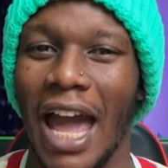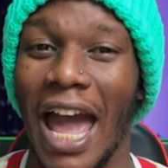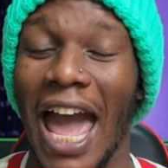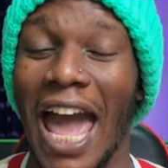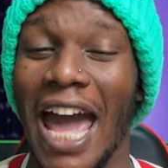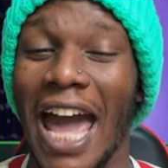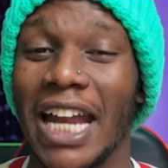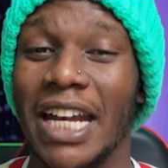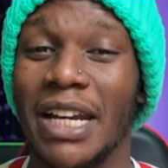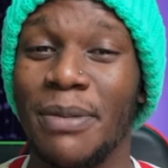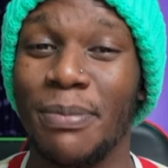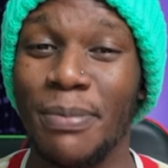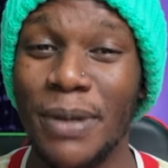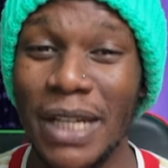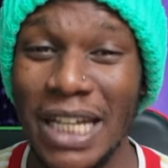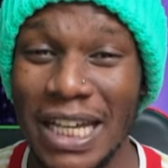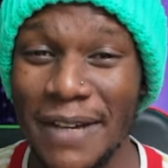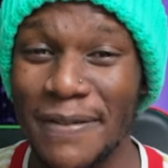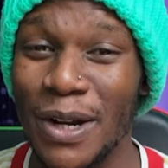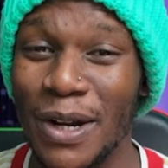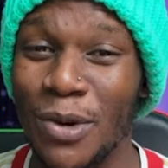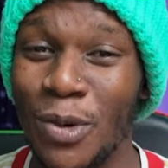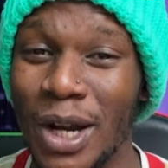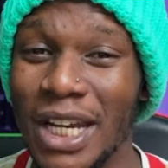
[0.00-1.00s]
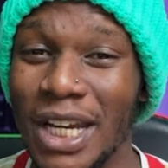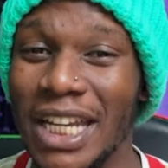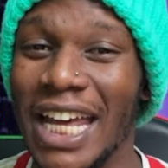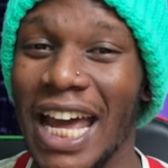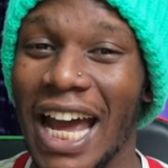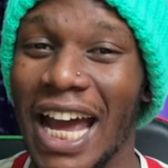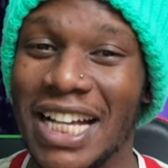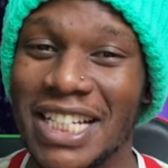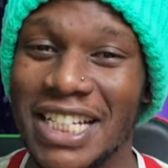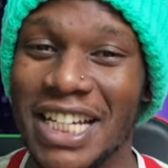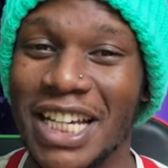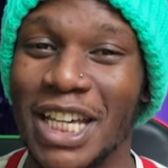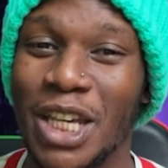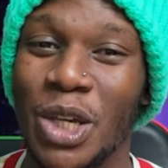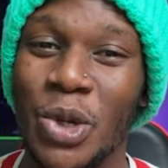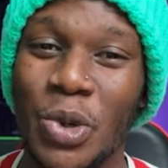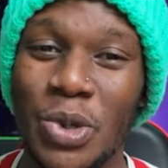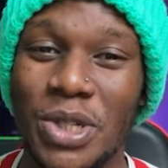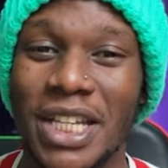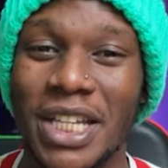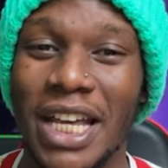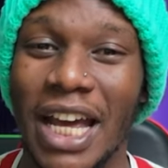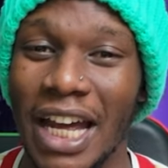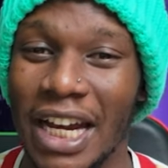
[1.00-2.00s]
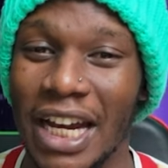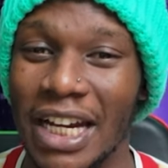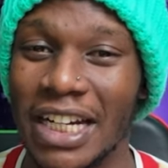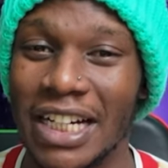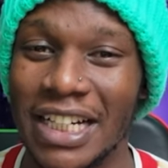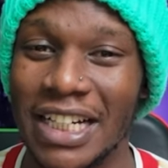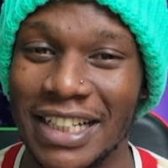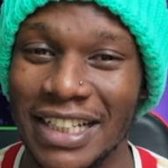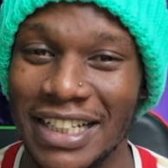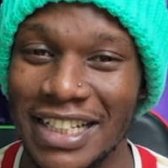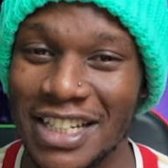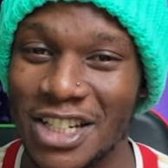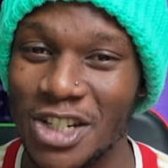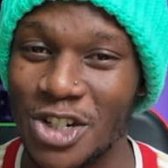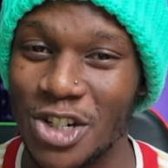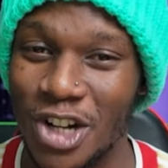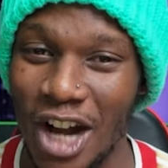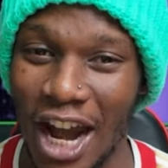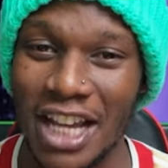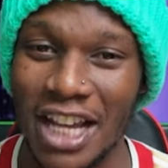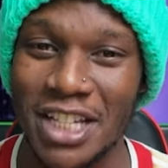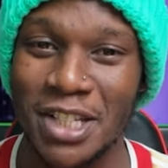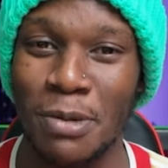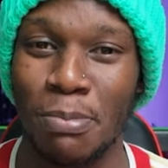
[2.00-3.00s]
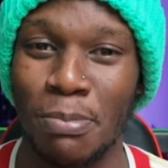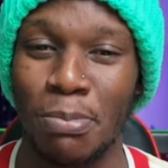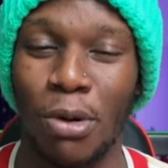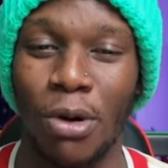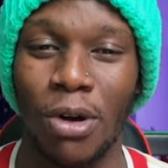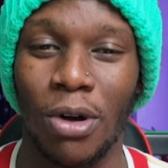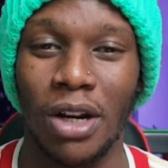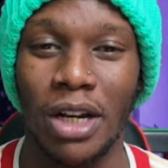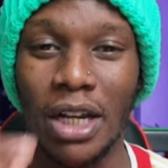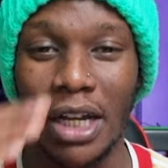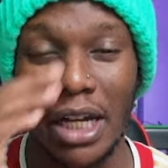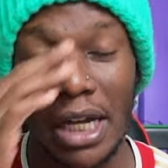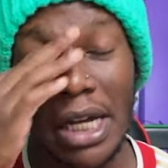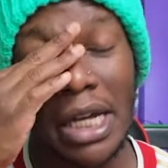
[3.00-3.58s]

And even when he executes and strikes the ball,